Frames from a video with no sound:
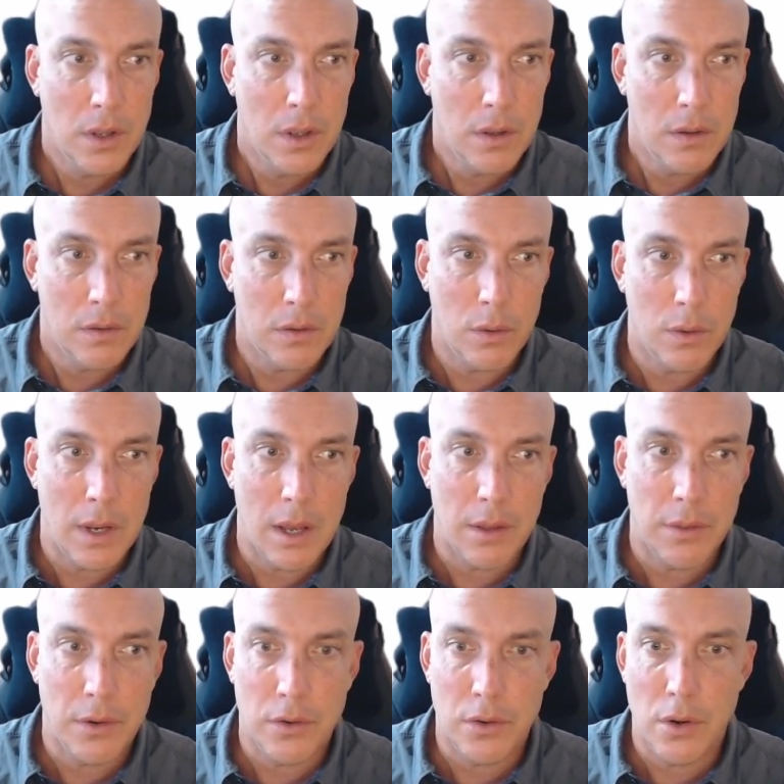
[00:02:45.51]
So now
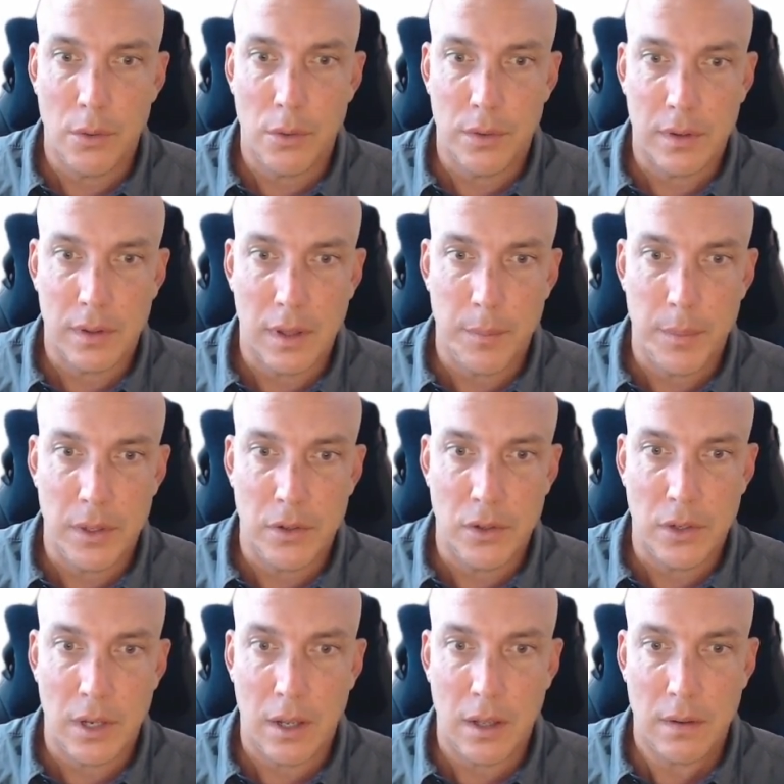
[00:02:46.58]
there's no slippage
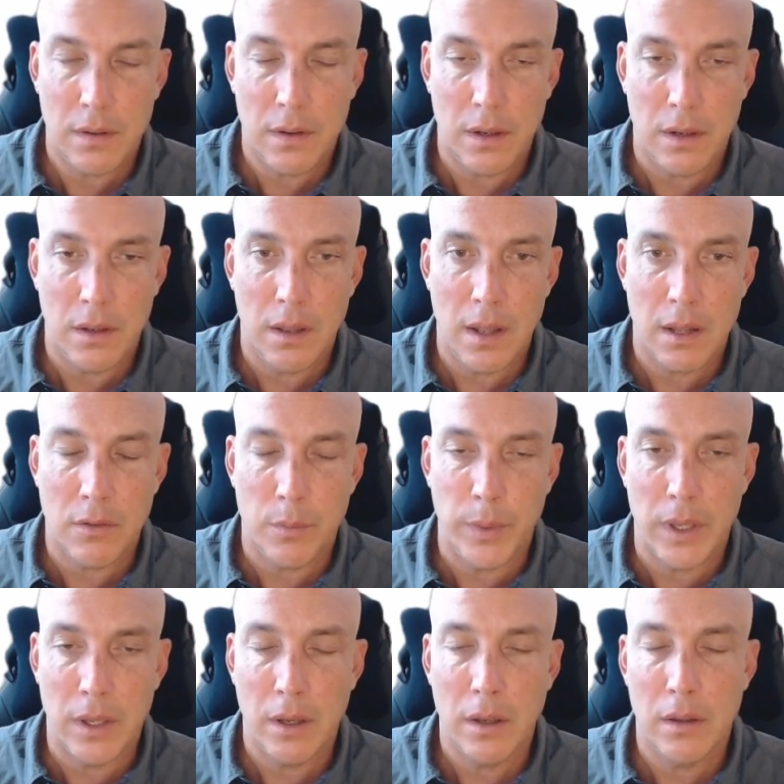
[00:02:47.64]
test, and that's
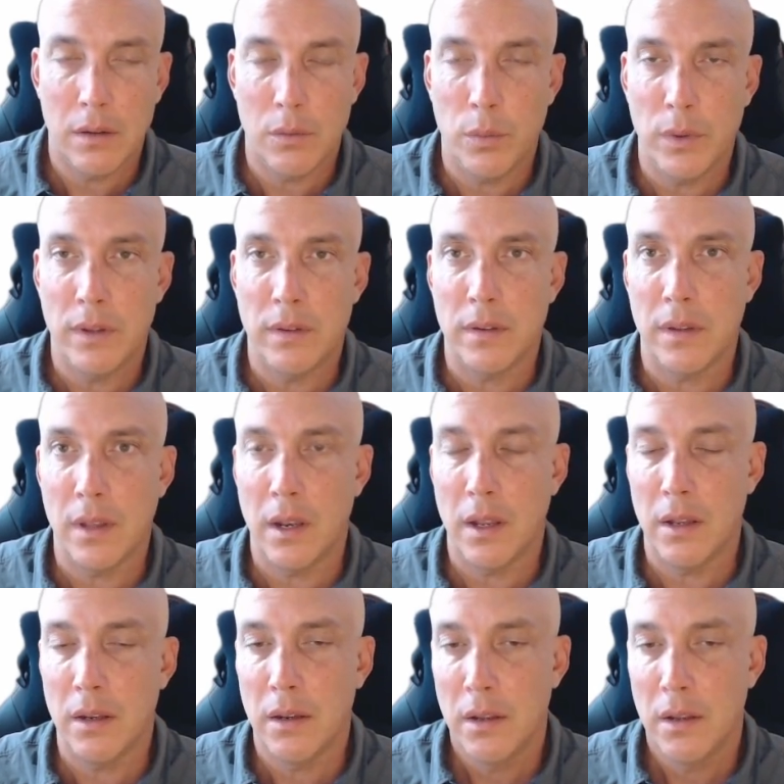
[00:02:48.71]
because we set it